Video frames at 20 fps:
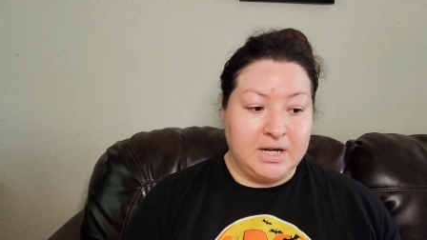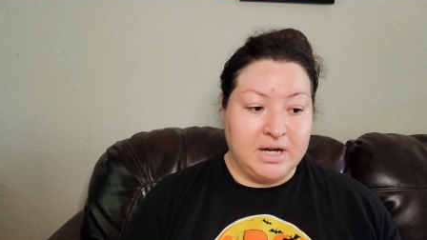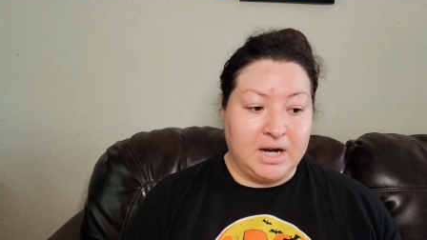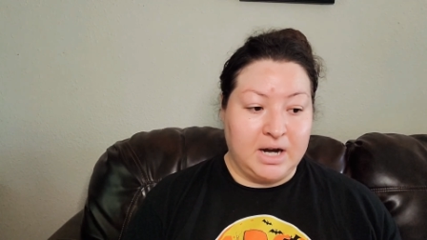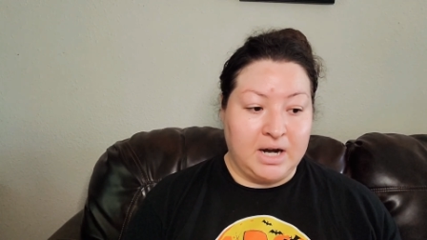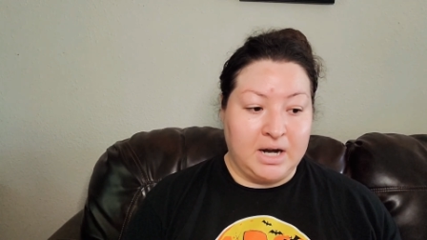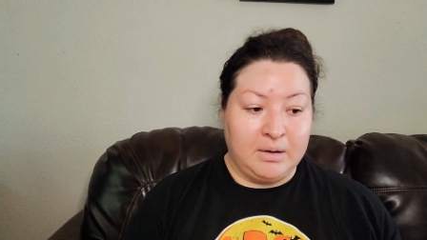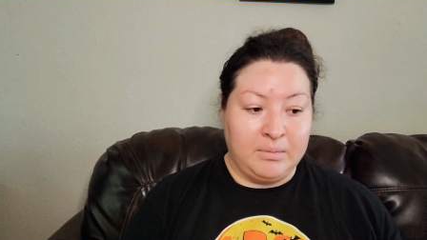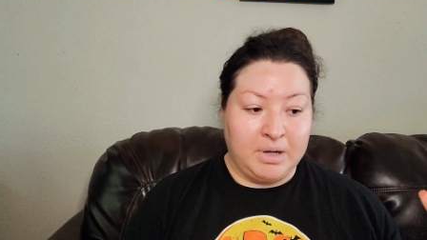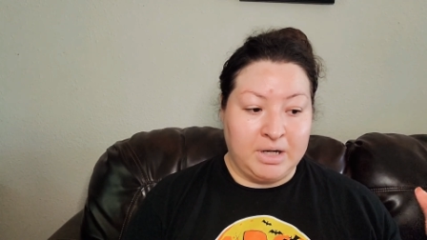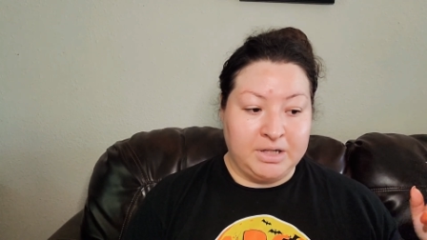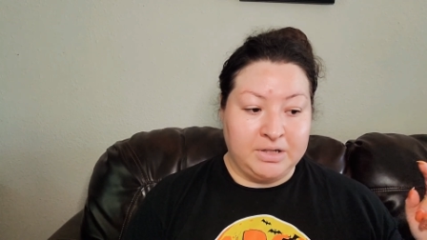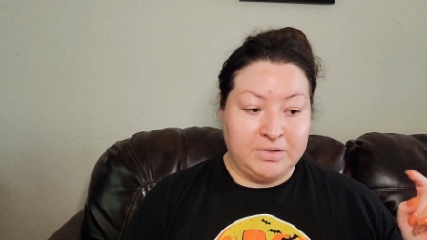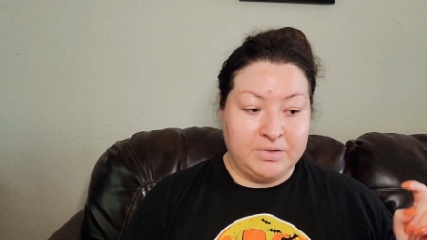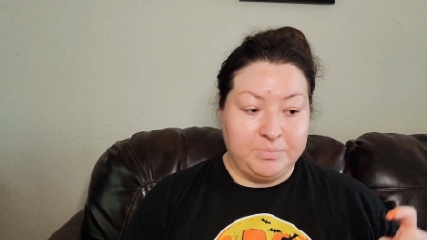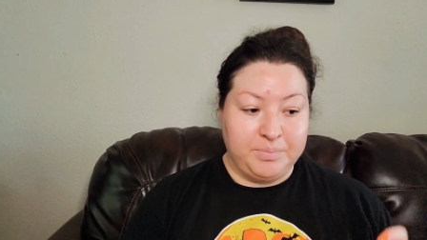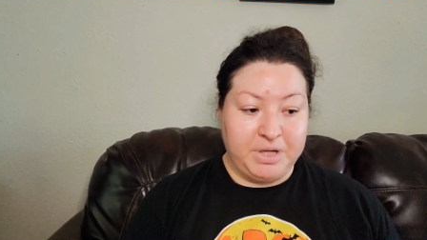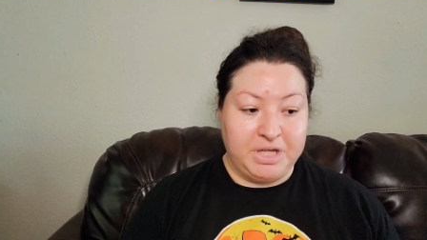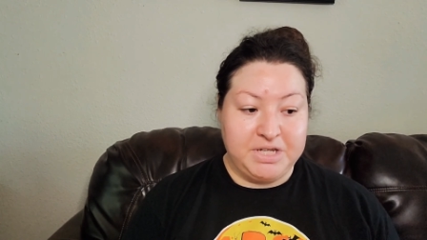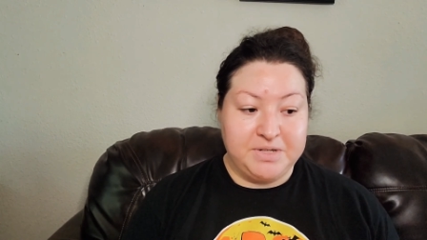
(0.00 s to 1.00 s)
Um, I know the
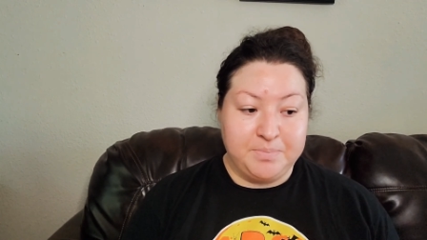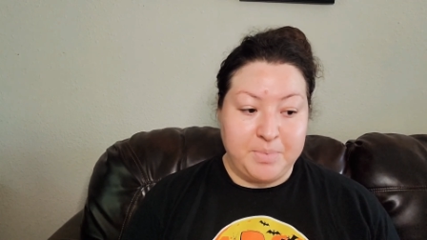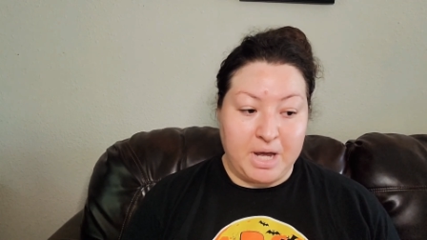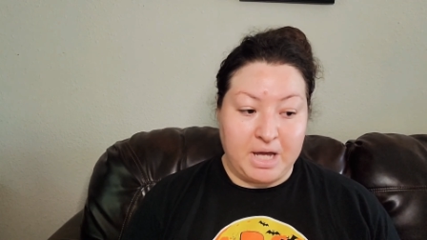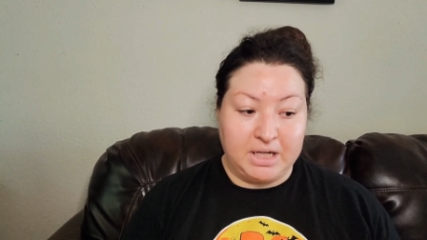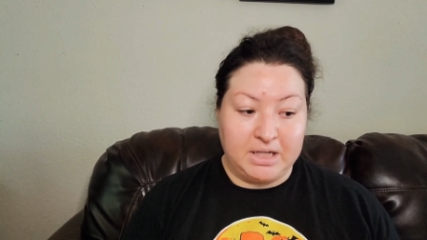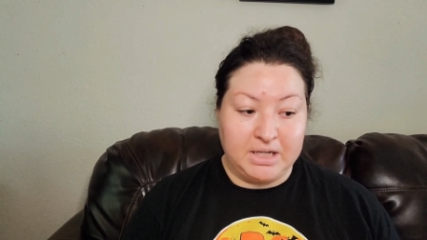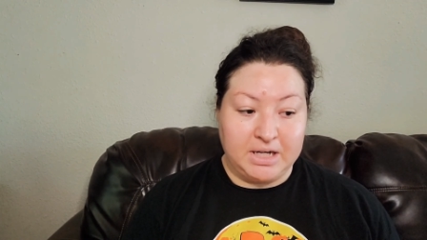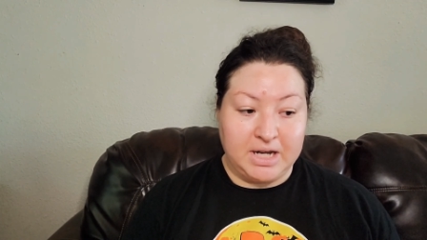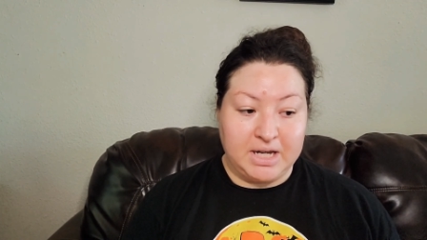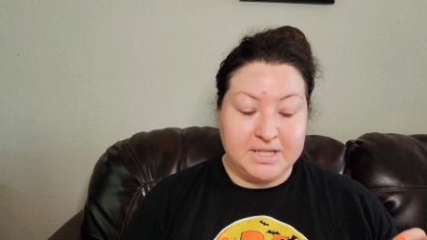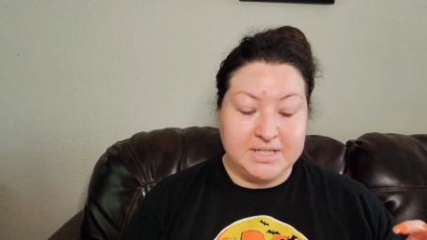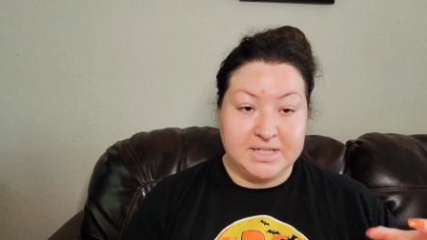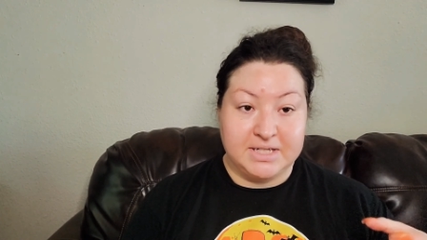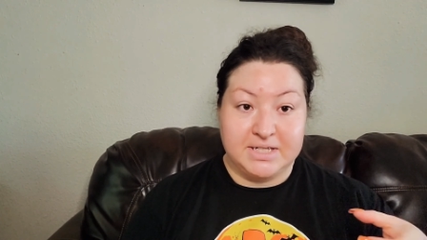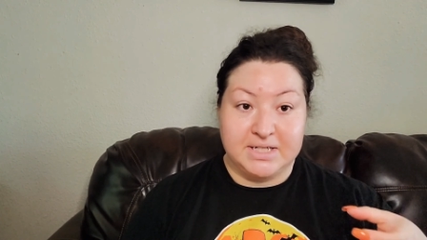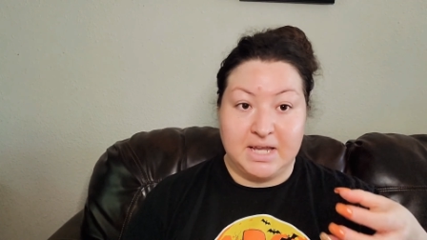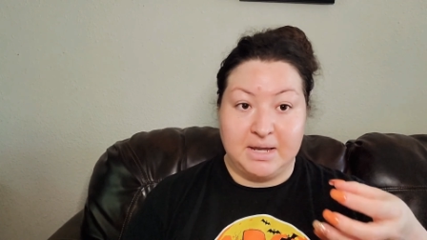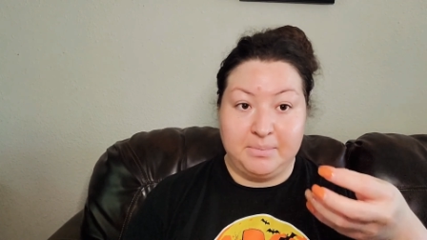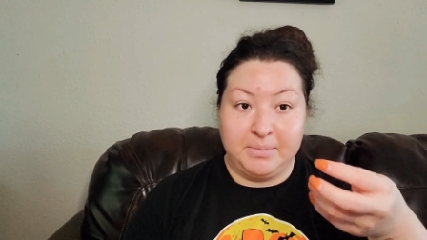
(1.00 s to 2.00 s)
peach palette has the
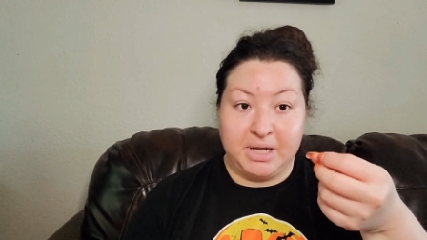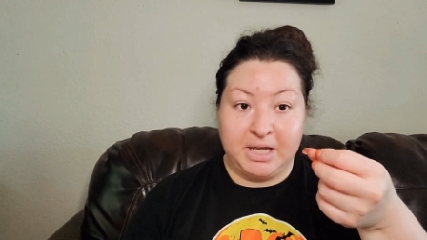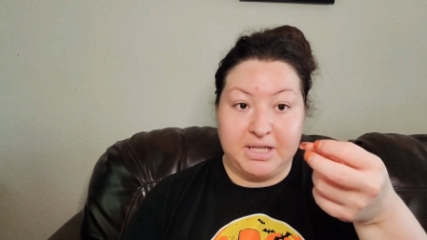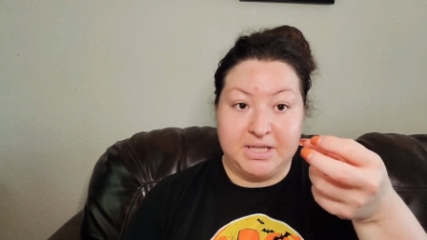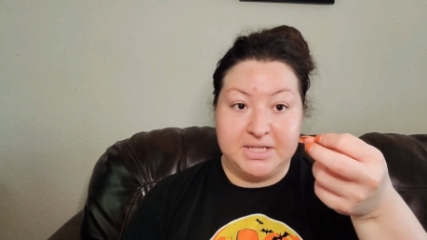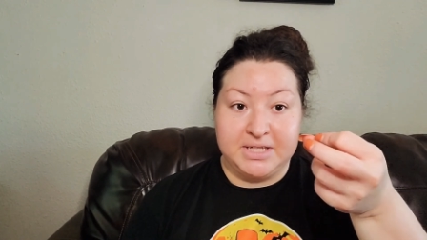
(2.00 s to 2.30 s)
same like